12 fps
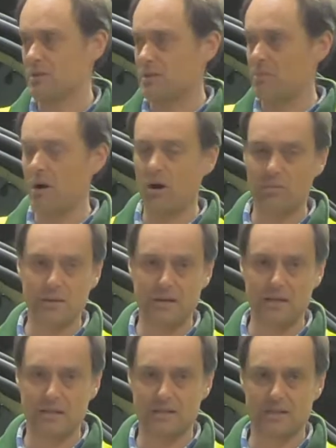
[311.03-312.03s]
Is the bulb
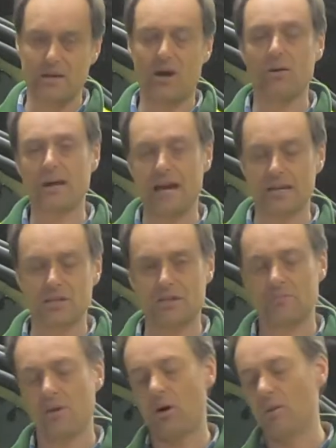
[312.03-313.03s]
is it an old
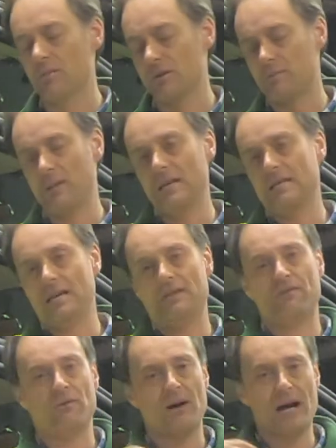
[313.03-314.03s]
halogen bulb that's been in there
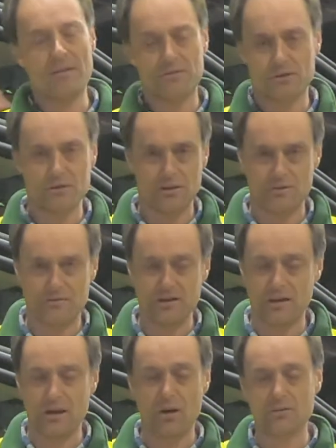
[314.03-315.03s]
for
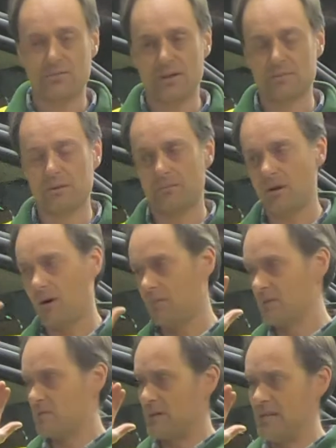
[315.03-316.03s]
an old filament bulb
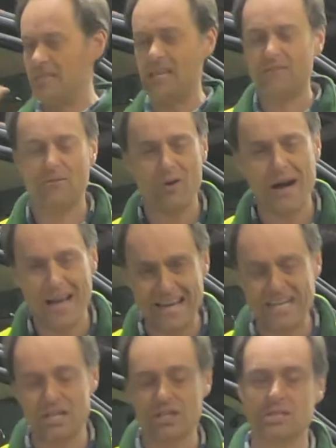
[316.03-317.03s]
that's been in there for
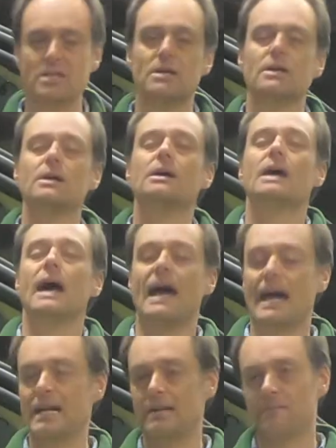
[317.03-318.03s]
ages,
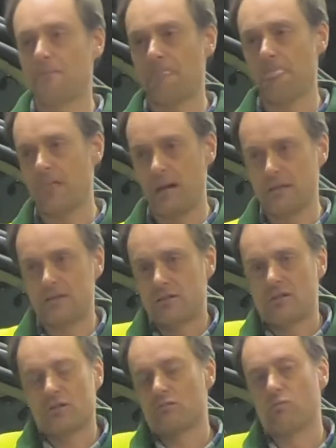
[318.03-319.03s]
and it's
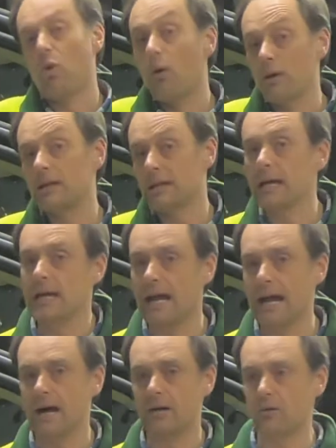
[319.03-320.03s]
just worn clean
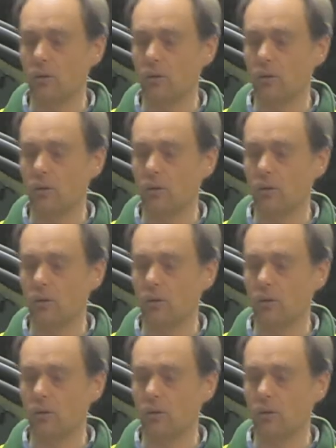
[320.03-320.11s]
out?